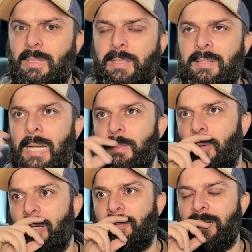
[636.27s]
The time my
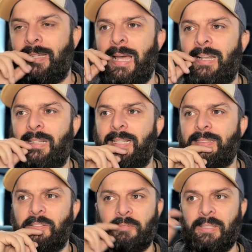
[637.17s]
wife had a Cadillac
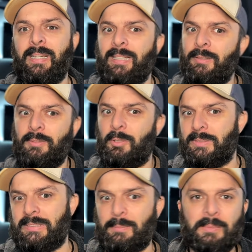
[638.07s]
SUV, and they were
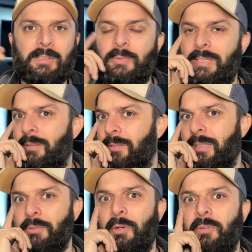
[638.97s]
almost similar the way they,
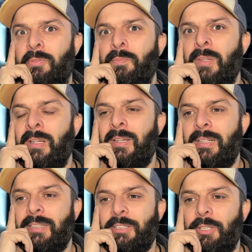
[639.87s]
they drove.
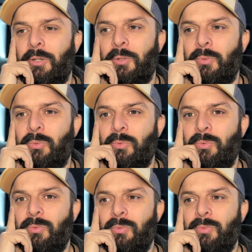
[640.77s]
So
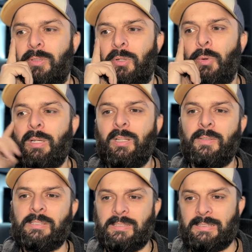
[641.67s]
the
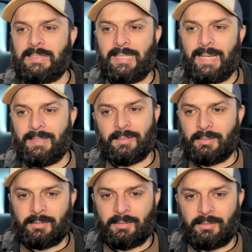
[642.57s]
coilovers in the C8 are,
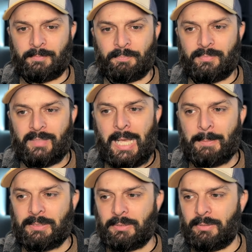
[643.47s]
are
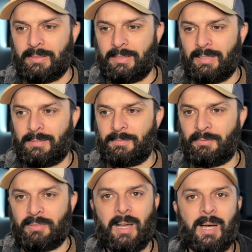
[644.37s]
absolutely uh,
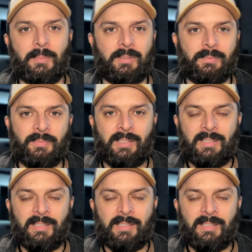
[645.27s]
phenomenal.